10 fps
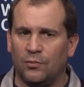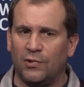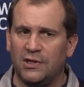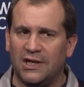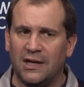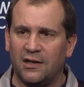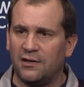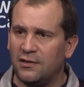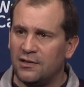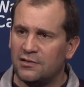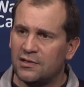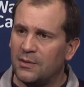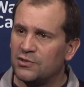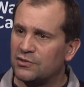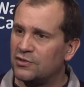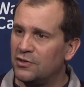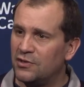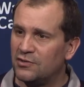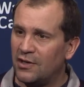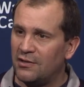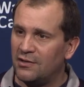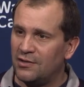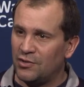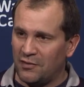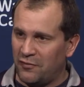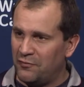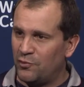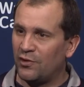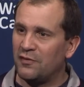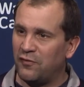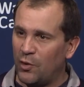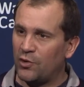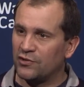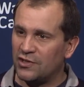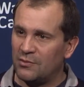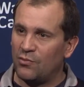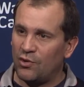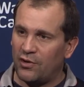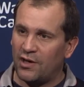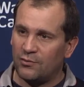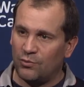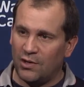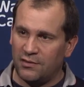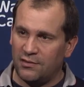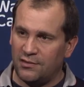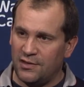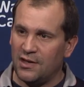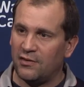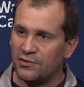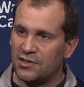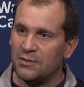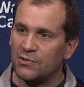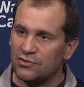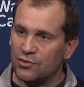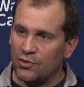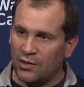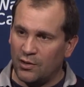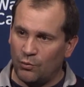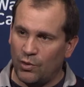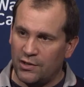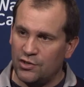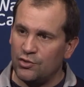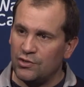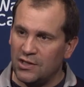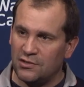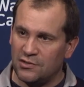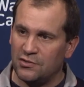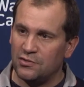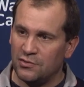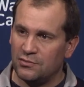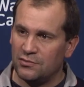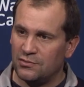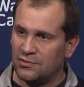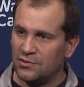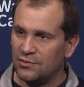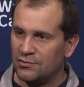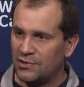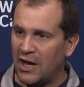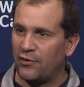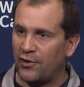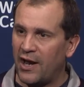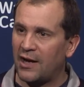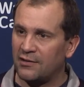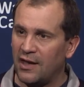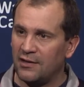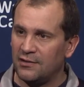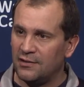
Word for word: When you get into these types of series, I, you can really focus in more on what the other team is doing and what you need to do to counteract that.